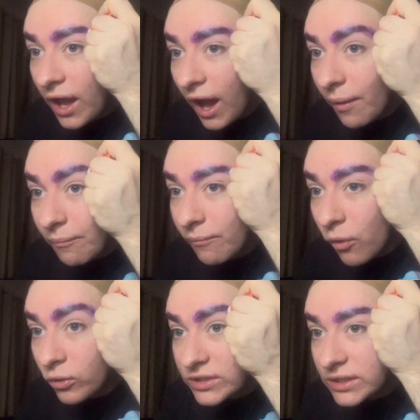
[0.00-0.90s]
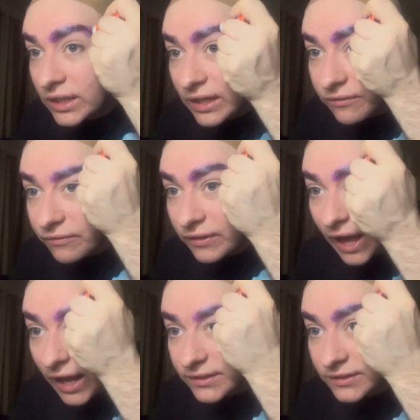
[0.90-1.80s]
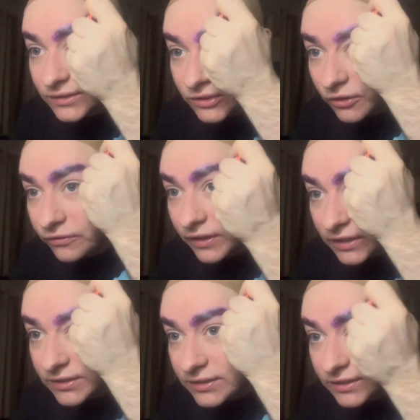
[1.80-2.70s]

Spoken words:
a mostly flat surface.